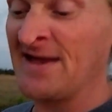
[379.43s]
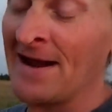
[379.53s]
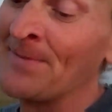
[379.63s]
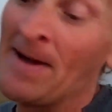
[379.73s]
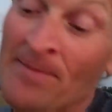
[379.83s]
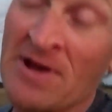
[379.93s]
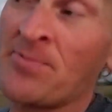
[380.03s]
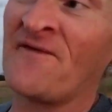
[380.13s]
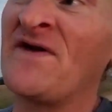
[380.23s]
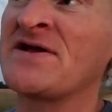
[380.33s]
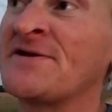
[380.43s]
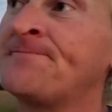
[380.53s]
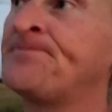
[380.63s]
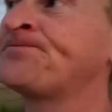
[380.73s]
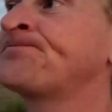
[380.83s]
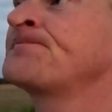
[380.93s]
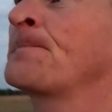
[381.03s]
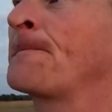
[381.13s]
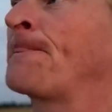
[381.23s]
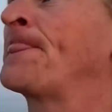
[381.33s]
and I might be able to perfect it
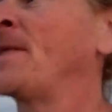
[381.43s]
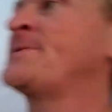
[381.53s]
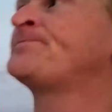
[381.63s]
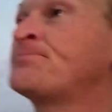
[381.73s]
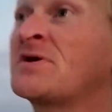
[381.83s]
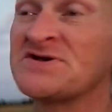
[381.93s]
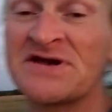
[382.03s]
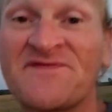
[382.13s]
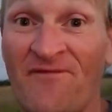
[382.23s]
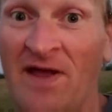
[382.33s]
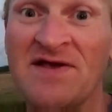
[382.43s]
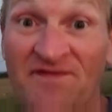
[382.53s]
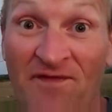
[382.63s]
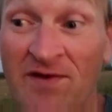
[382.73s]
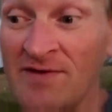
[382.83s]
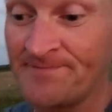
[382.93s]
because it is free.